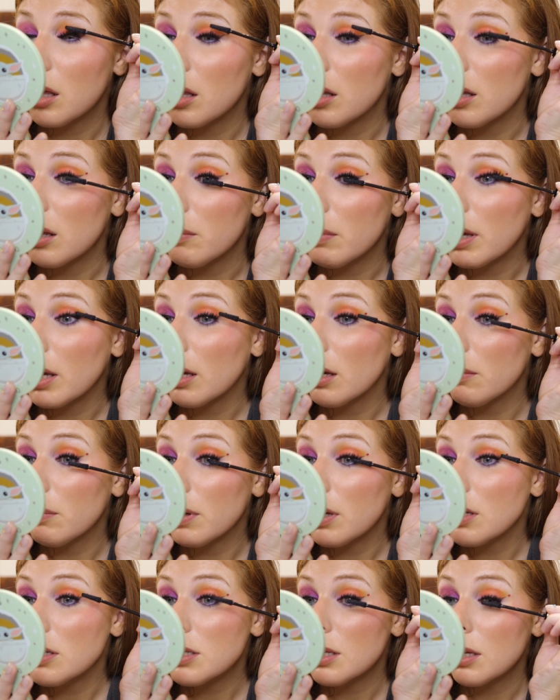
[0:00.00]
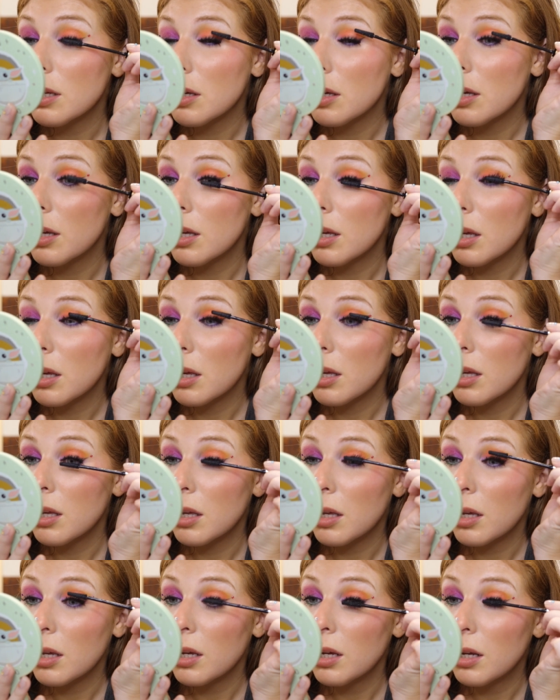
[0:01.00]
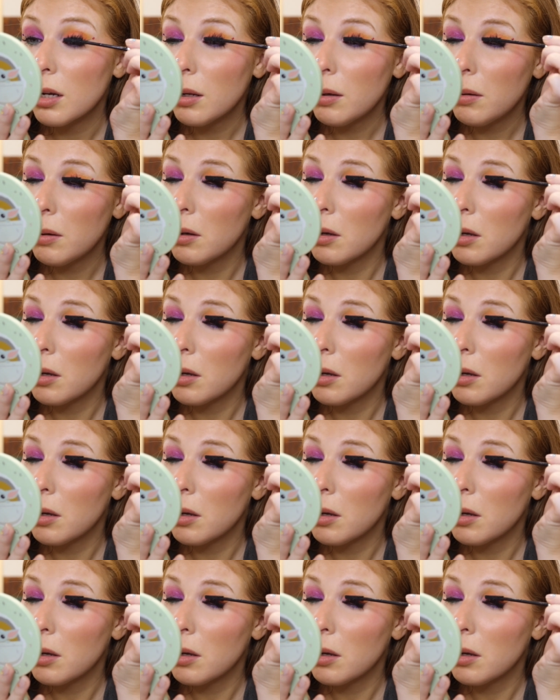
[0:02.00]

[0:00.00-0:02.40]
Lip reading: the makeup is, you know?